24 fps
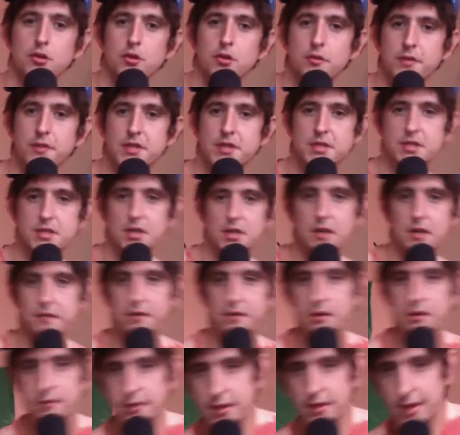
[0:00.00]
stuff
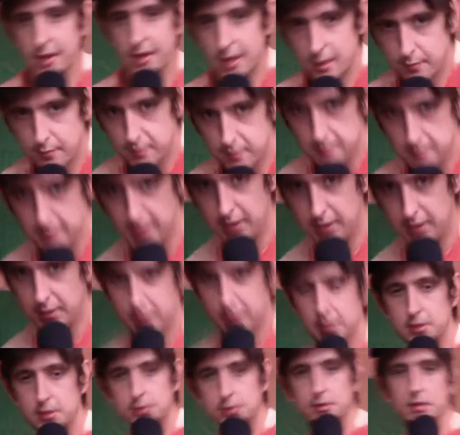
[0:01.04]
over there with
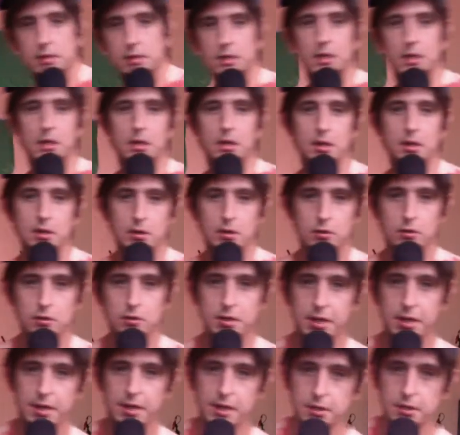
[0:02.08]
Mel.
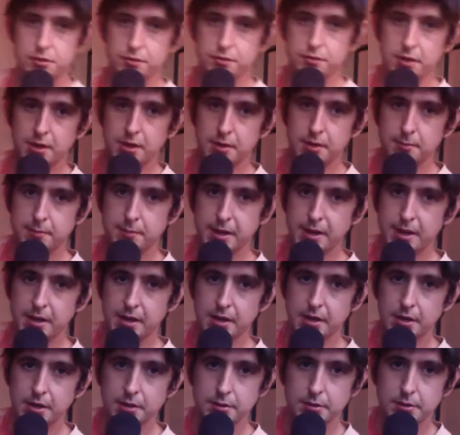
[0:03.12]
Organic dried
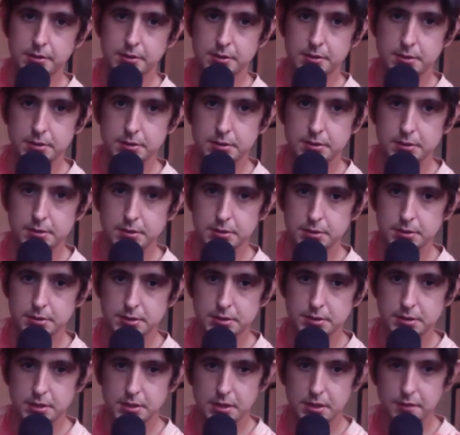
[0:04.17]
mango and
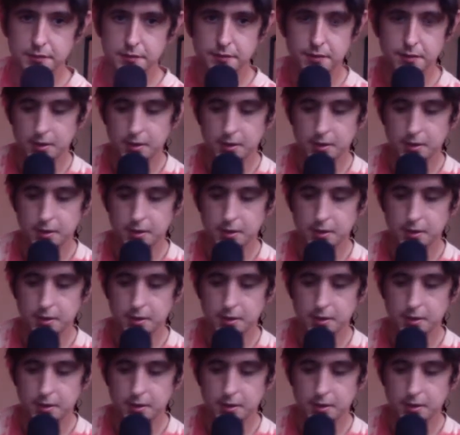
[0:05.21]
stuff.